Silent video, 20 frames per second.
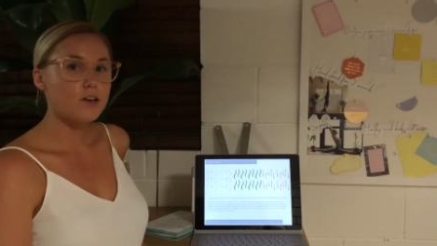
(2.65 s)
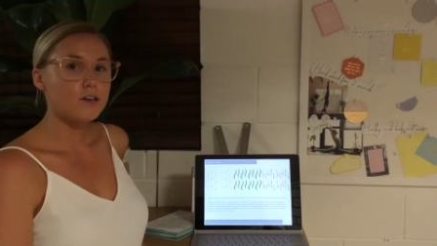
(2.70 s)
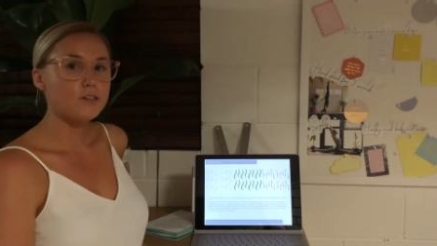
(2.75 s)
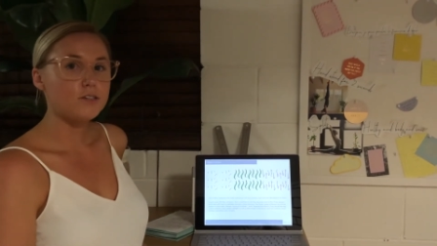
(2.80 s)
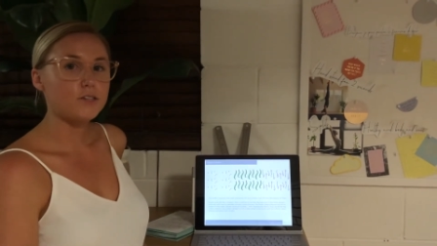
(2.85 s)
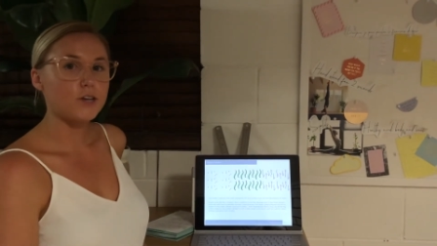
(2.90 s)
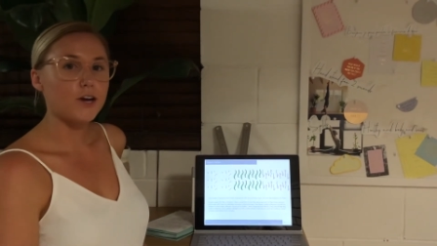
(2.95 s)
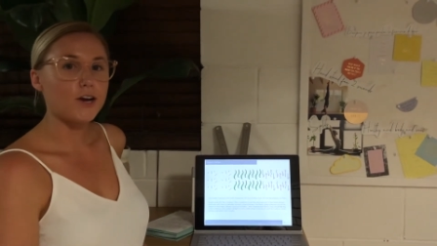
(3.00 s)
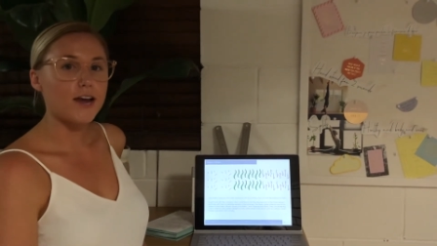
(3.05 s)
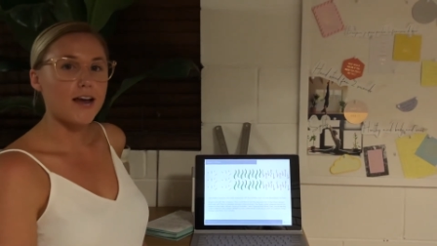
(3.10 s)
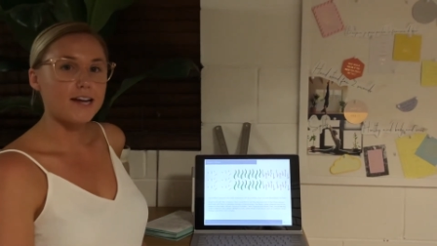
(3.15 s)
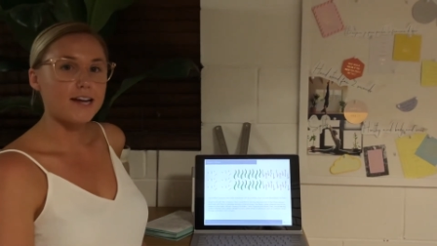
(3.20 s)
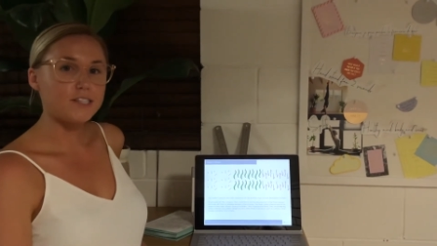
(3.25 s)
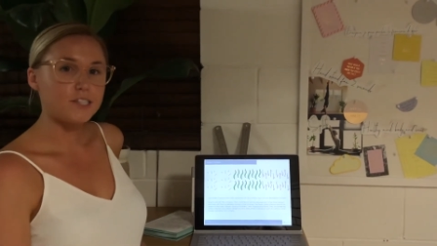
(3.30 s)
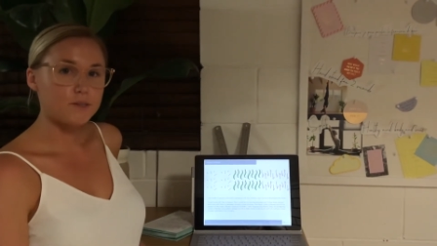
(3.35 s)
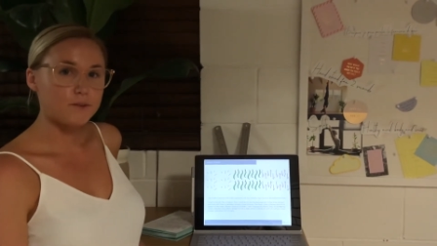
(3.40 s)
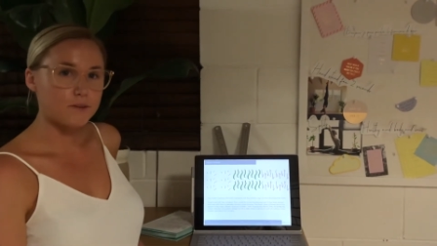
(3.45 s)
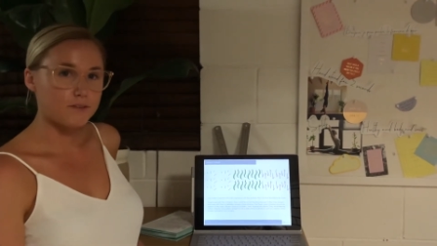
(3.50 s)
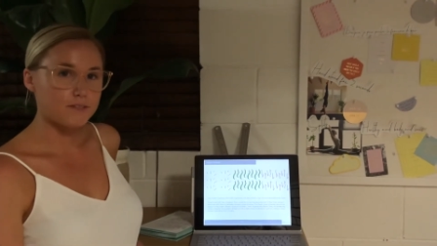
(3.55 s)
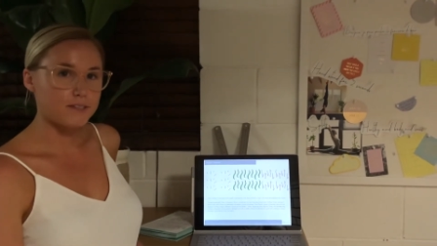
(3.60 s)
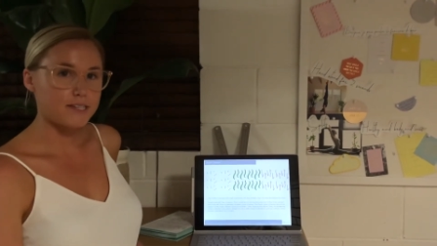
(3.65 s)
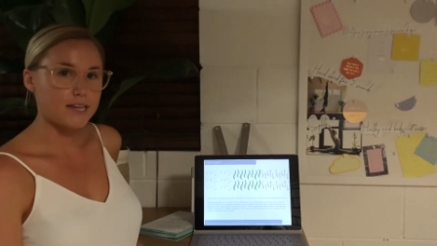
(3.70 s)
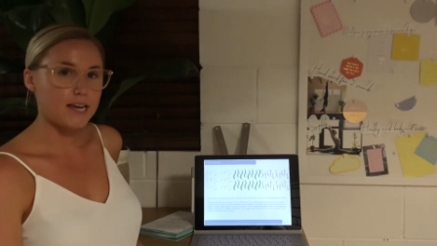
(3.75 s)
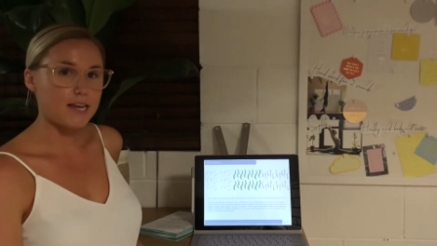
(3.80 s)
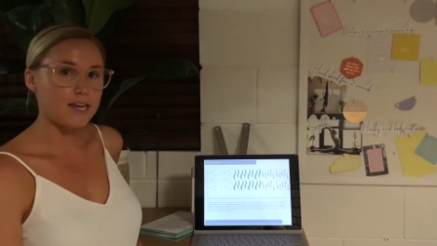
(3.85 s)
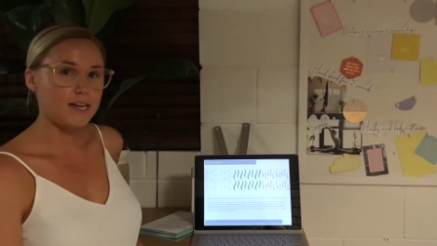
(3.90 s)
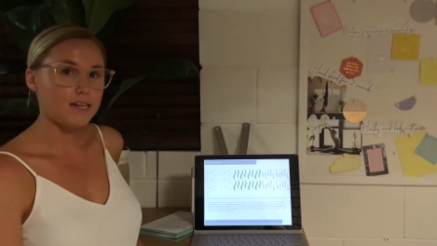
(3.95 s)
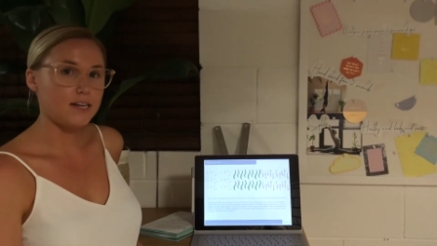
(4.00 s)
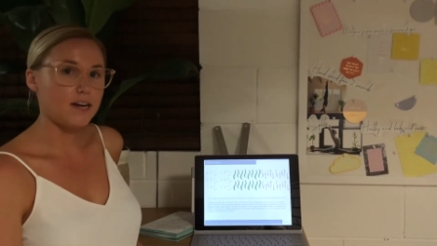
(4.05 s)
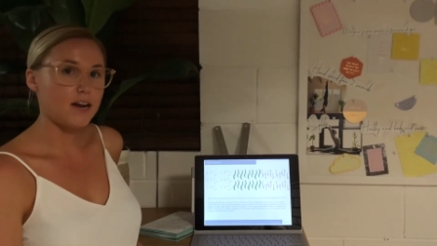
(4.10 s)
So as you would have
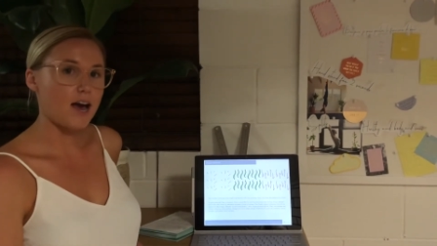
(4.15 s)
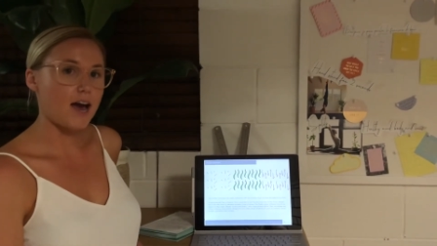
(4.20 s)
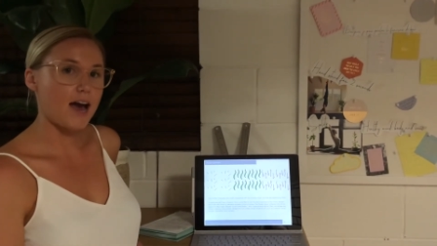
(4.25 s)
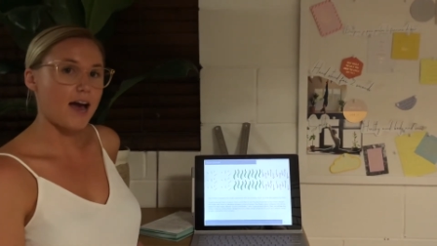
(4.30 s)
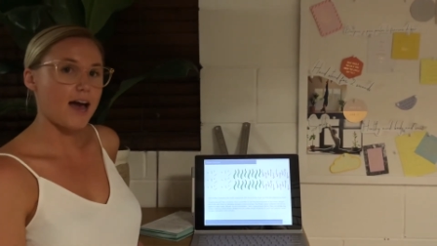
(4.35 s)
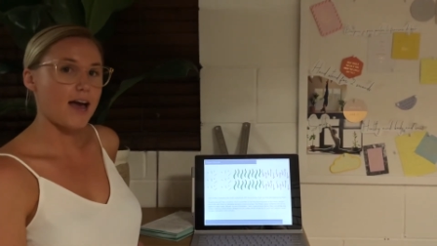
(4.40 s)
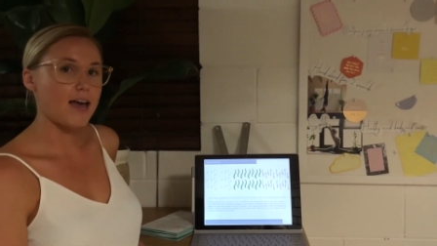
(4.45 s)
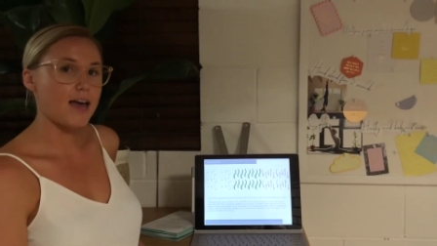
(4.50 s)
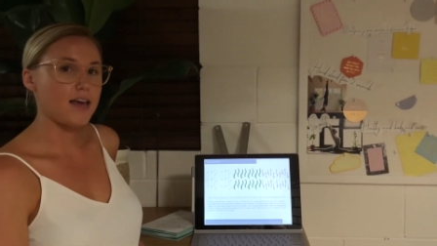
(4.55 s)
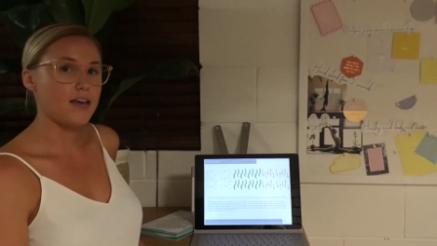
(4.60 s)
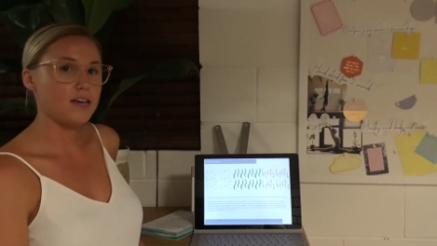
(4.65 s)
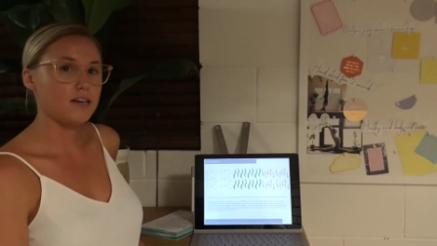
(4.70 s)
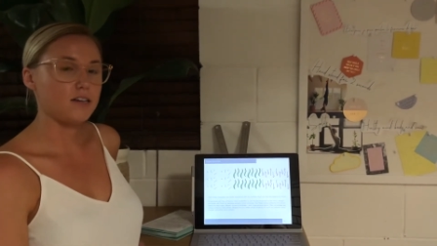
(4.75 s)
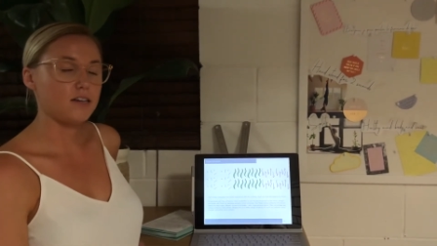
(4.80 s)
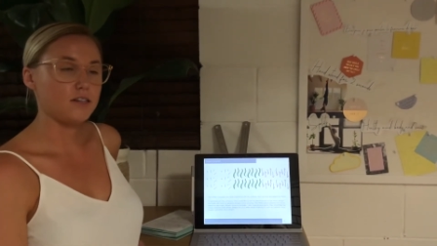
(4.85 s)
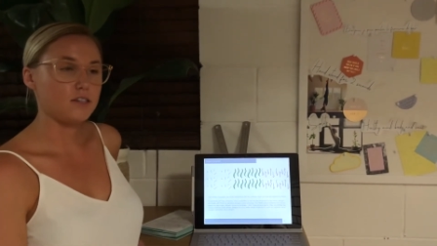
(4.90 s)
seen, I